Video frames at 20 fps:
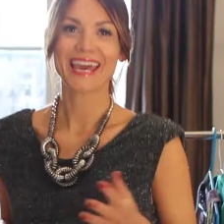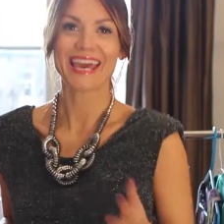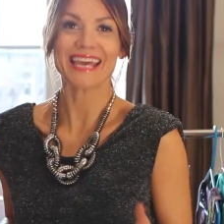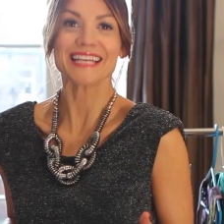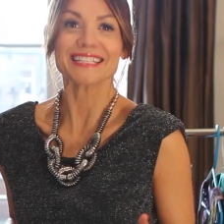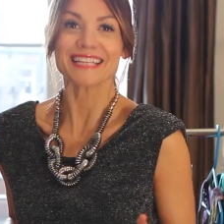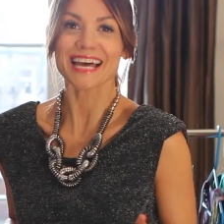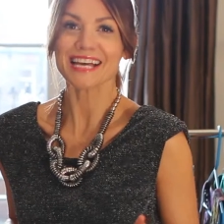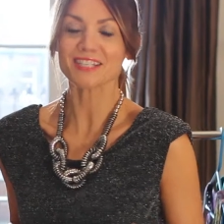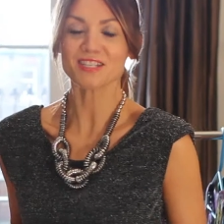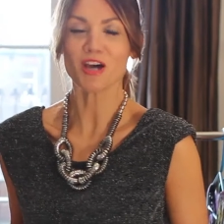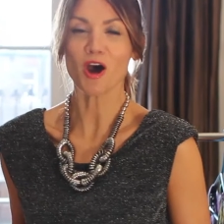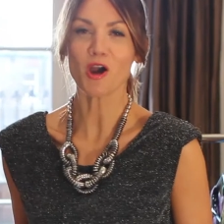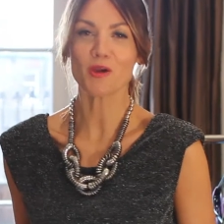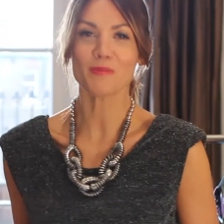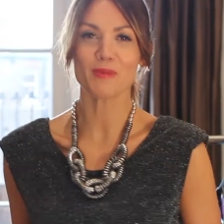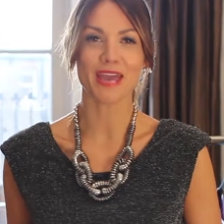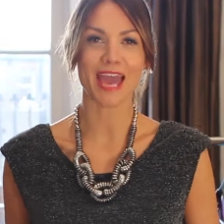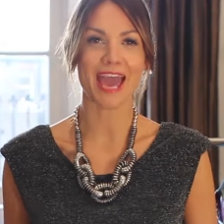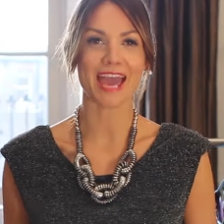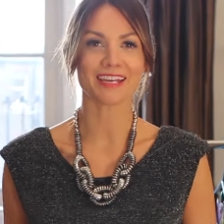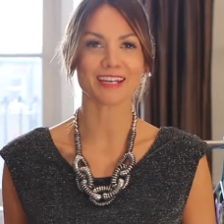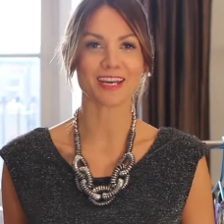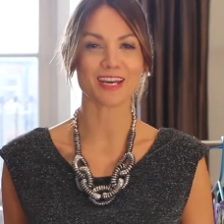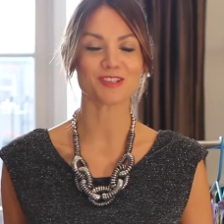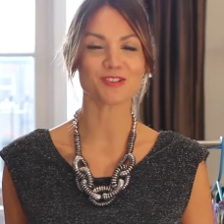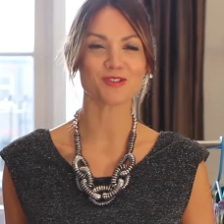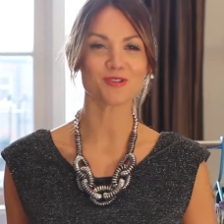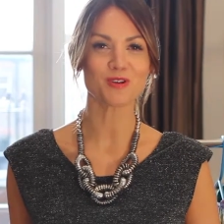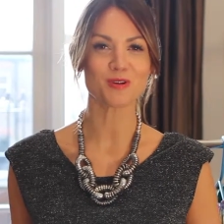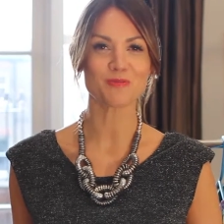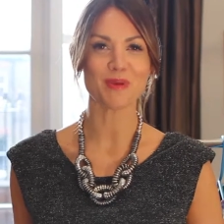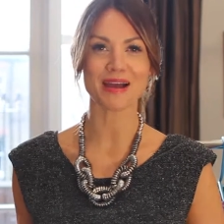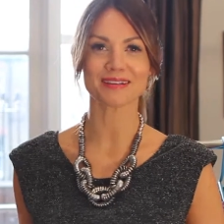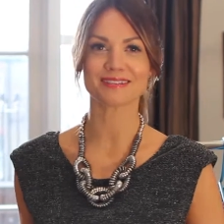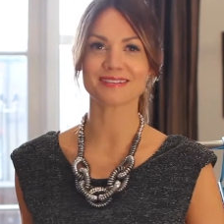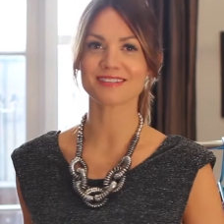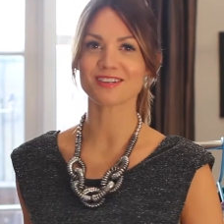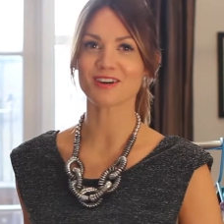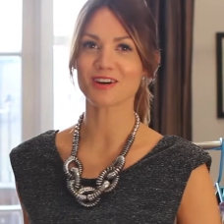It's that time again. It's all
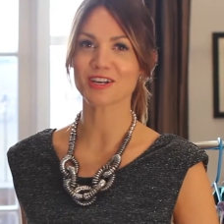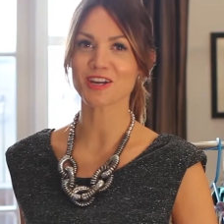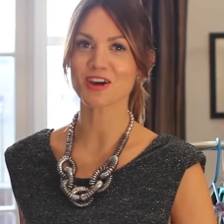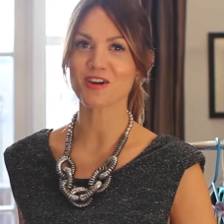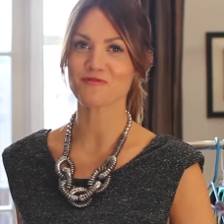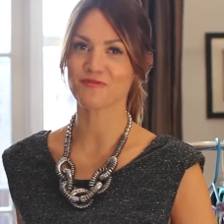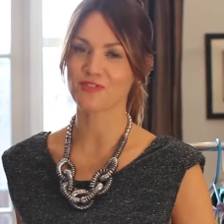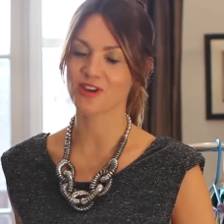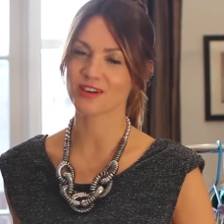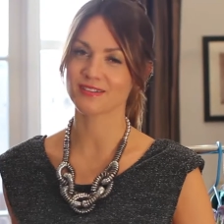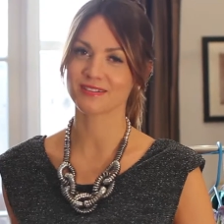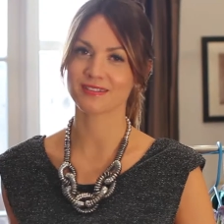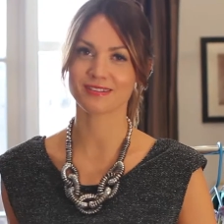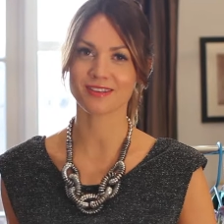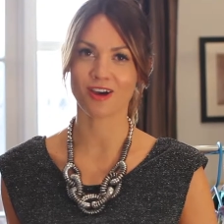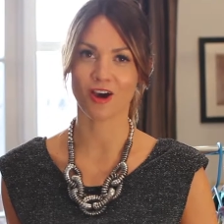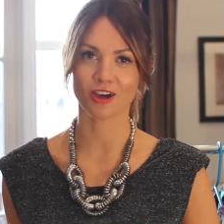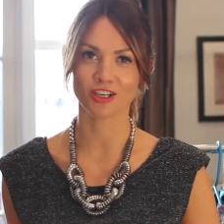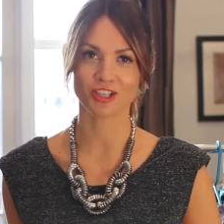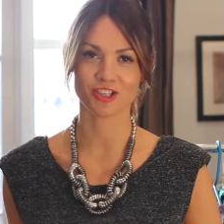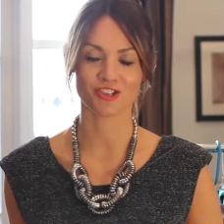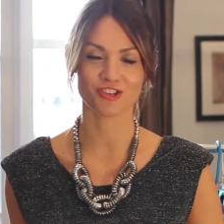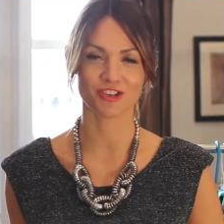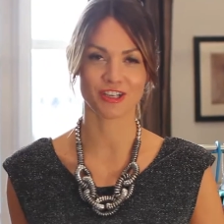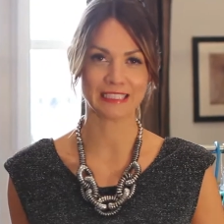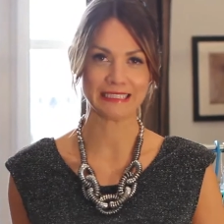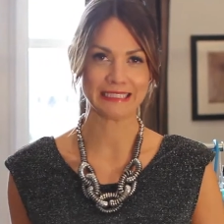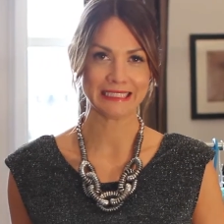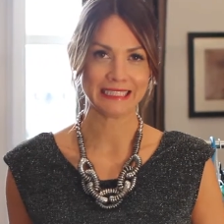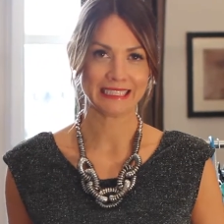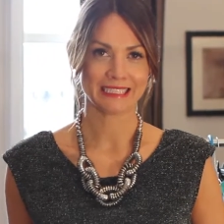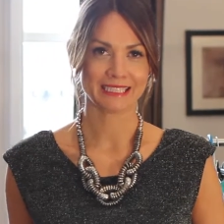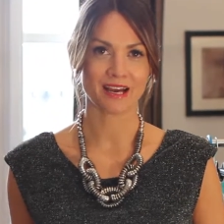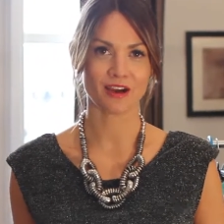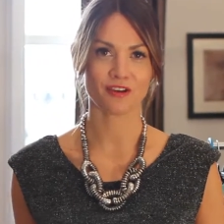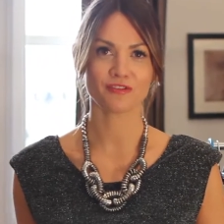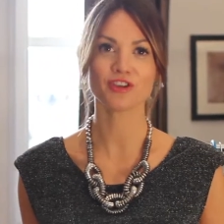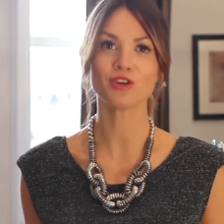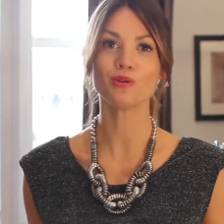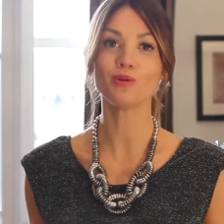about designer versus high street. Now,
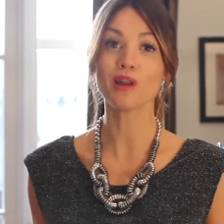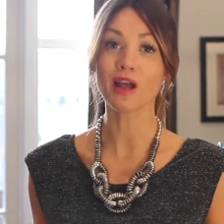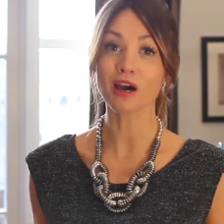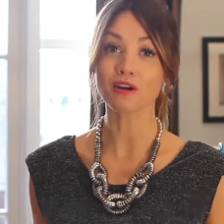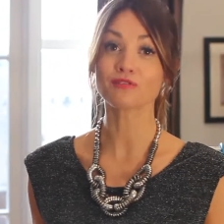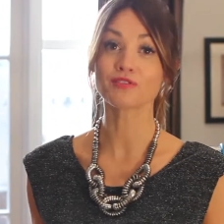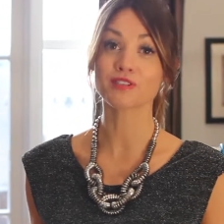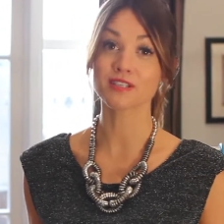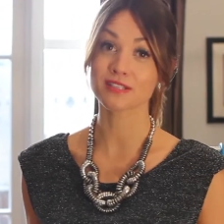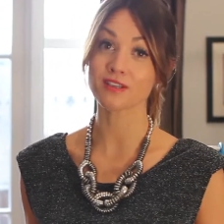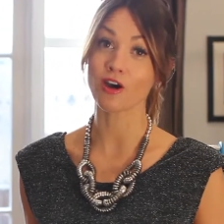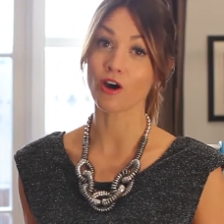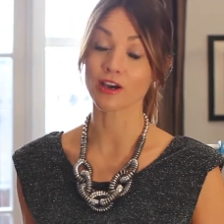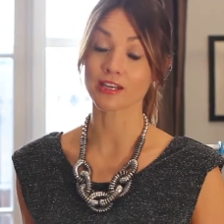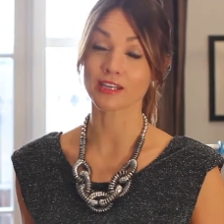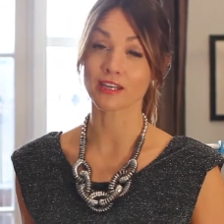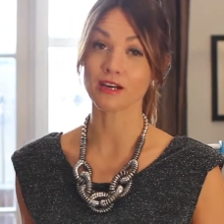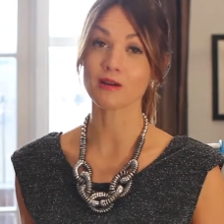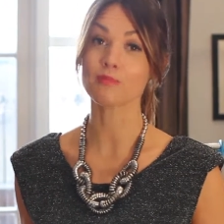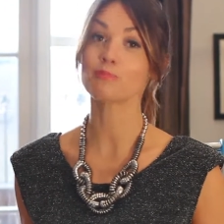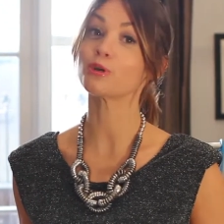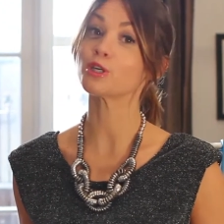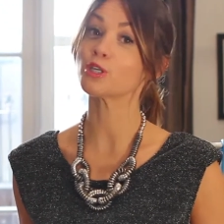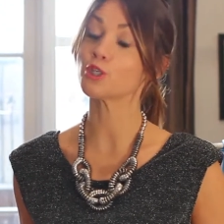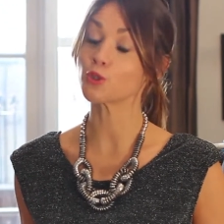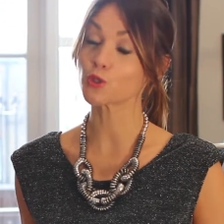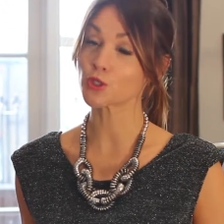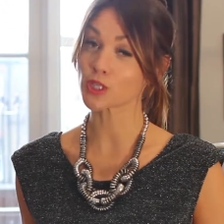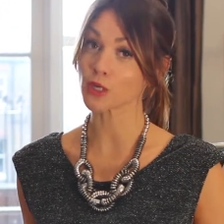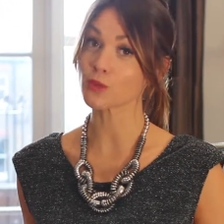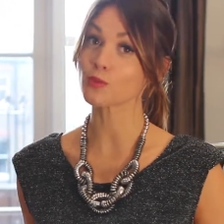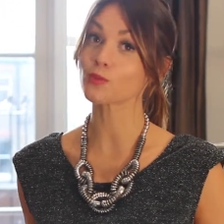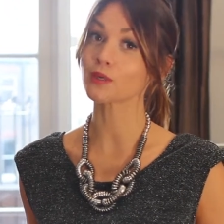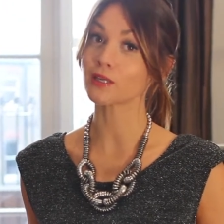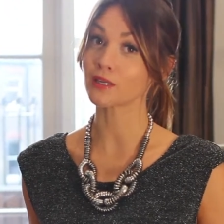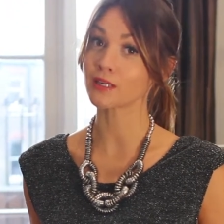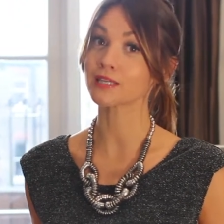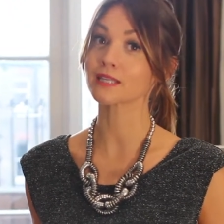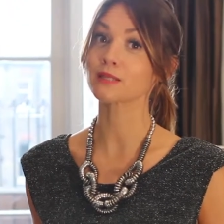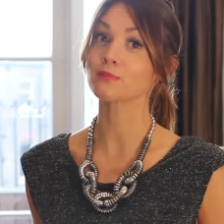if you love designer but you don't
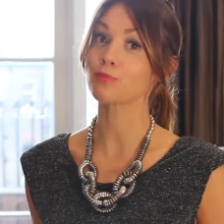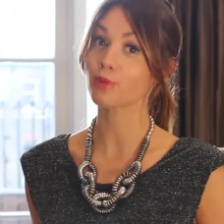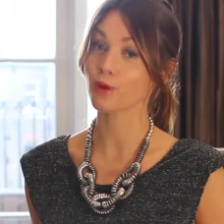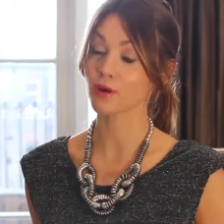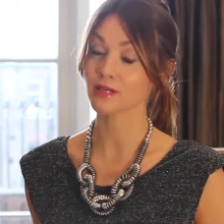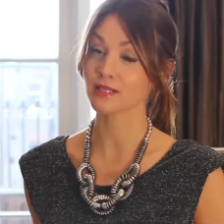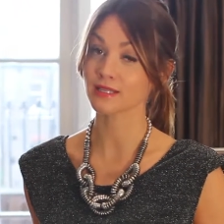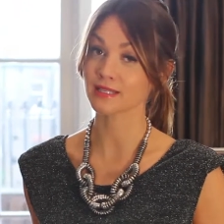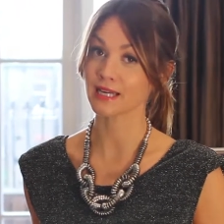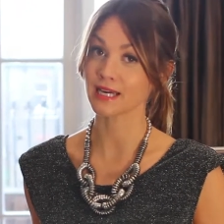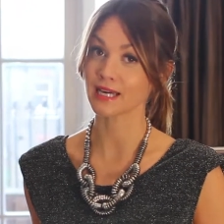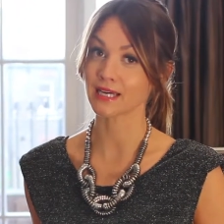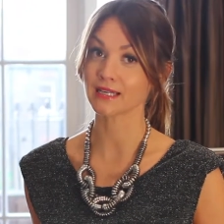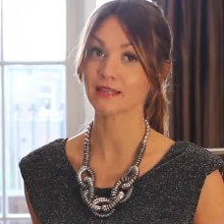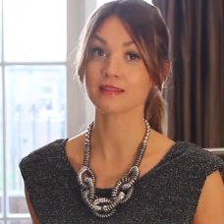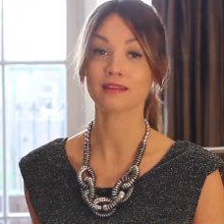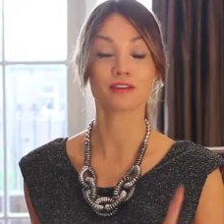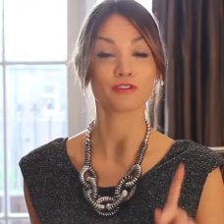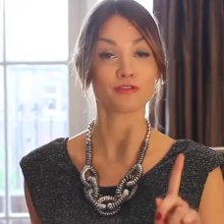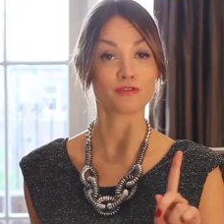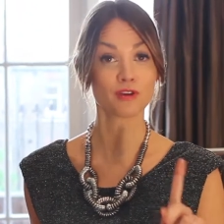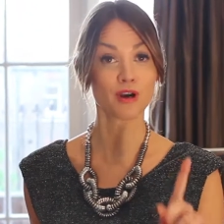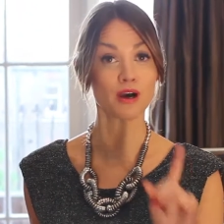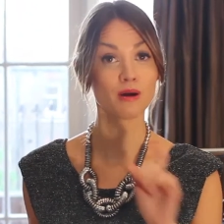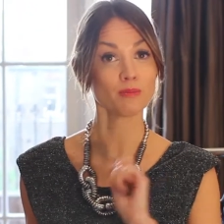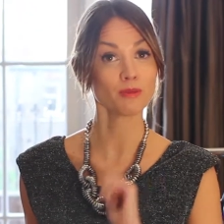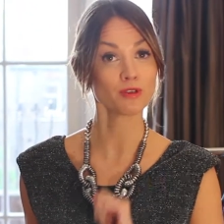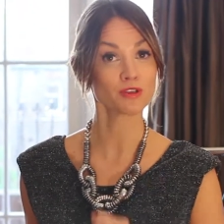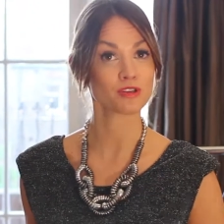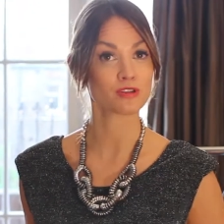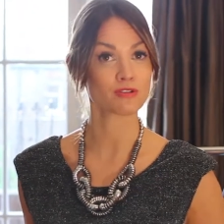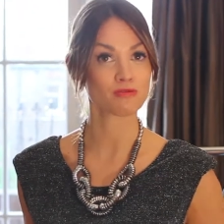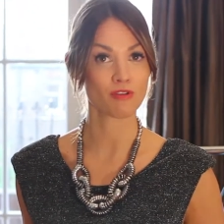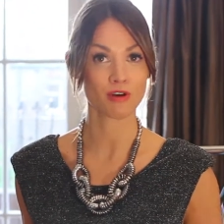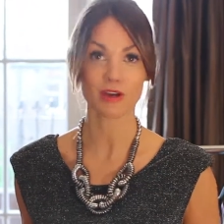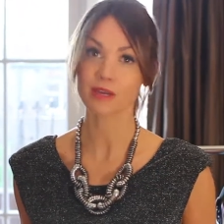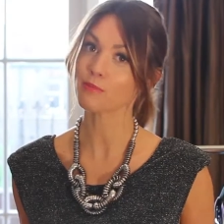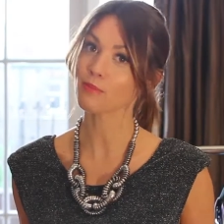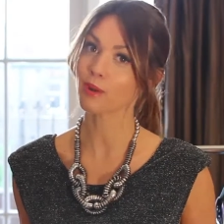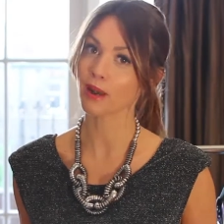like the price tag, then you've come to the
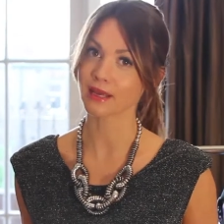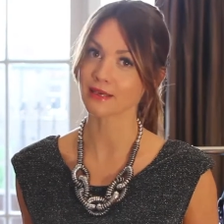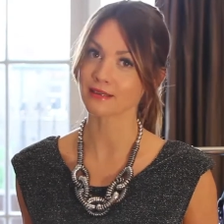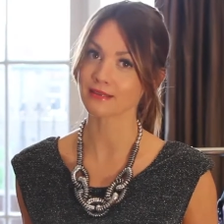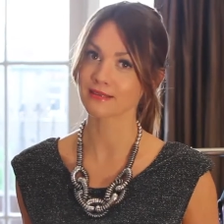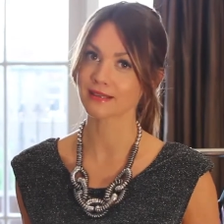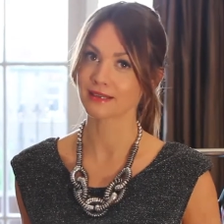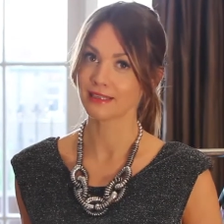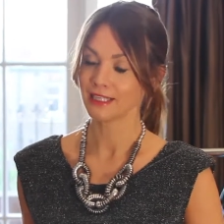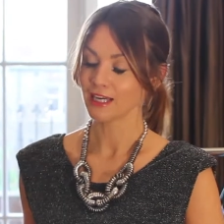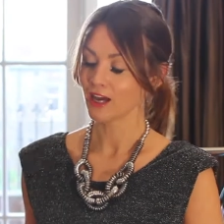right place.